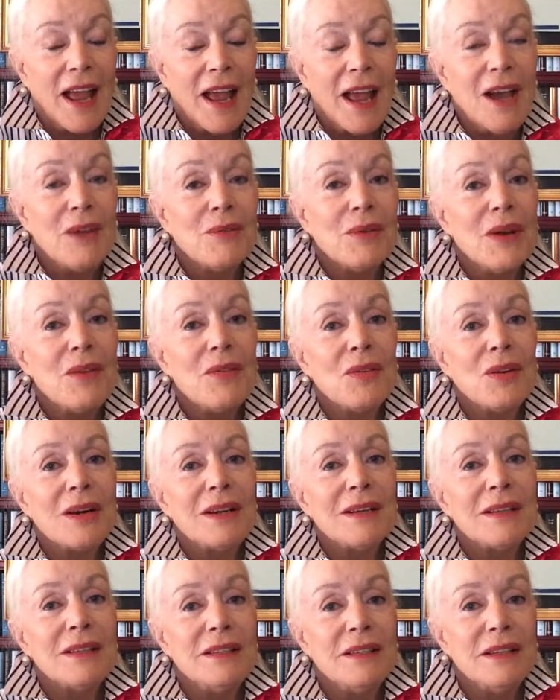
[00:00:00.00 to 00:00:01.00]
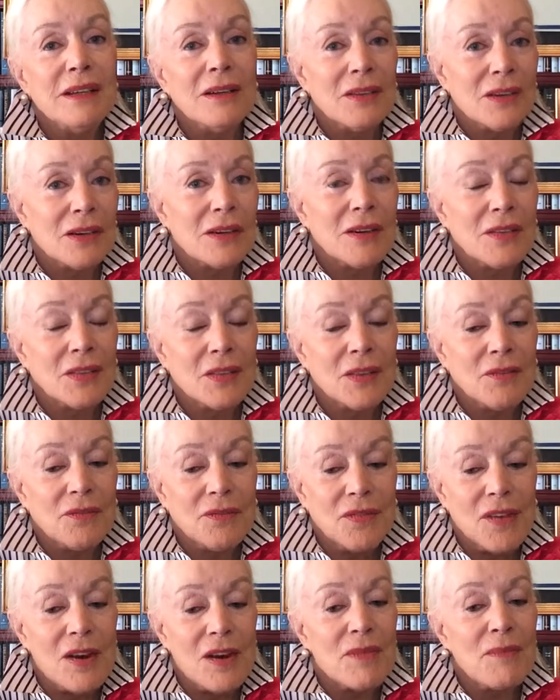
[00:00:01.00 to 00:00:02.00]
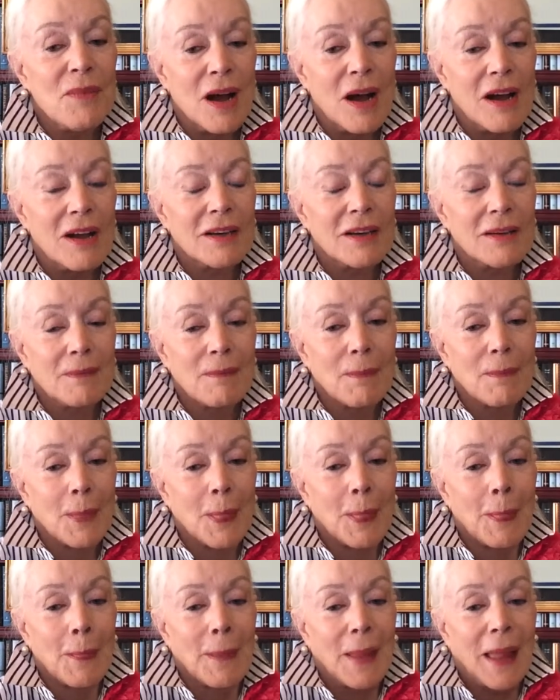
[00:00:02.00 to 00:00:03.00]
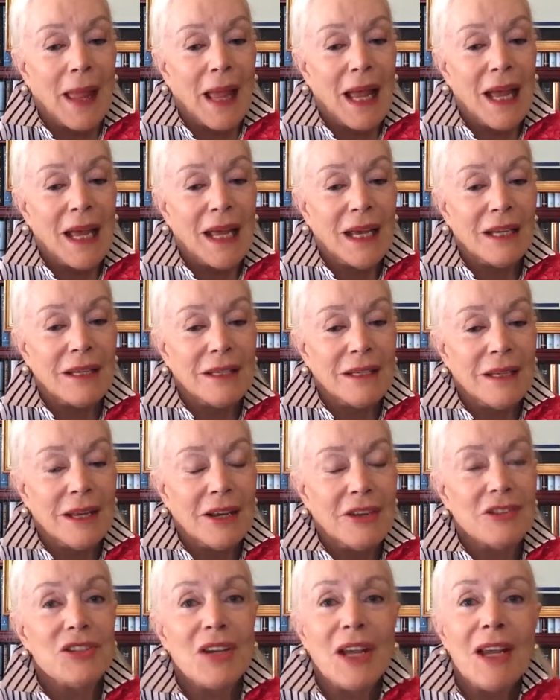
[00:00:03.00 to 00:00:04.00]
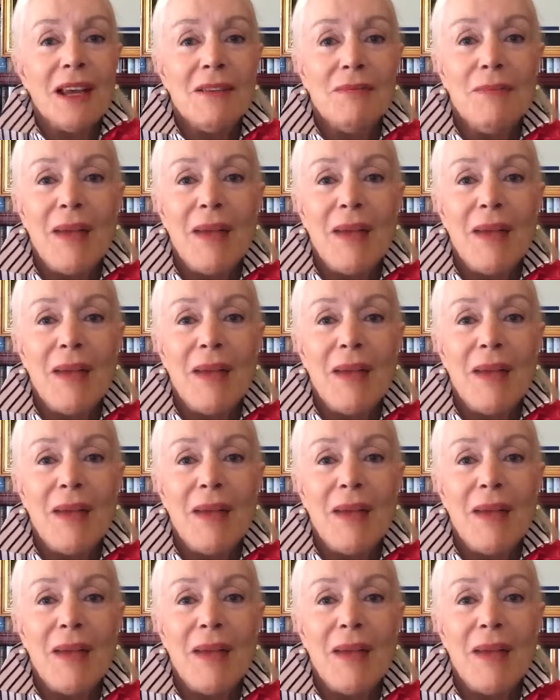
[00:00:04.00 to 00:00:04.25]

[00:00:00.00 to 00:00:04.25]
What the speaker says: And we were at a dinner at the Fairmont. And Jane